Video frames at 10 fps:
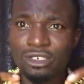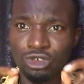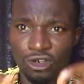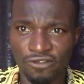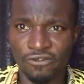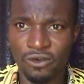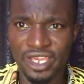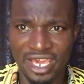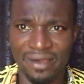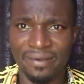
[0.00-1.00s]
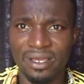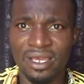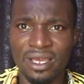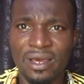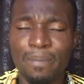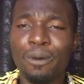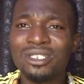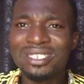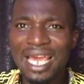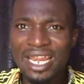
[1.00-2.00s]
truthful here. But
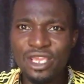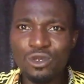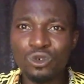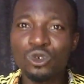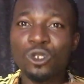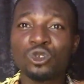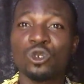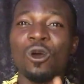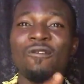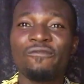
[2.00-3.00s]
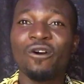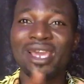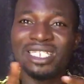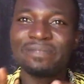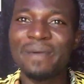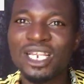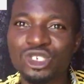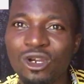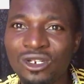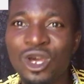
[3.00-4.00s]
telling you not to come for
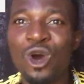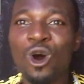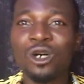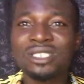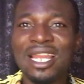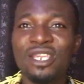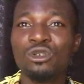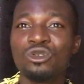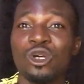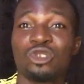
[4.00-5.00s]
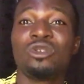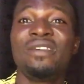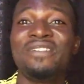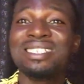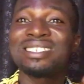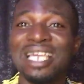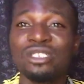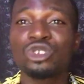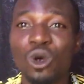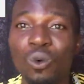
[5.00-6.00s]
inspection, or telling you not to even send
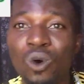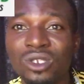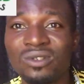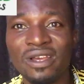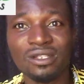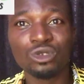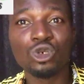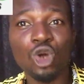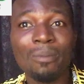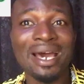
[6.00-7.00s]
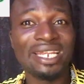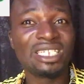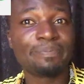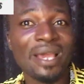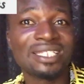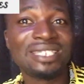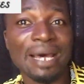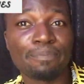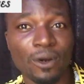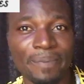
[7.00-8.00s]
someone to come and inspect that
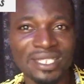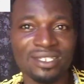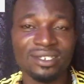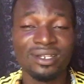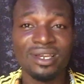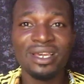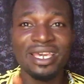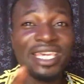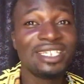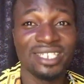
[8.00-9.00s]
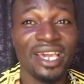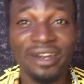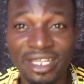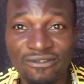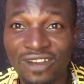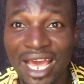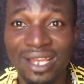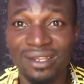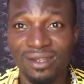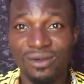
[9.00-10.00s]
property, is a red flag,
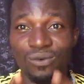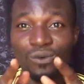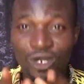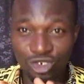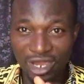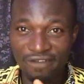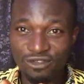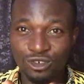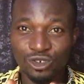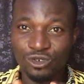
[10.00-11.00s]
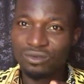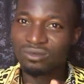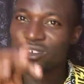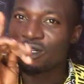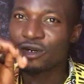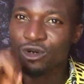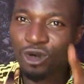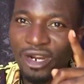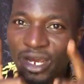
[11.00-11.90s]
what do you have to do? Run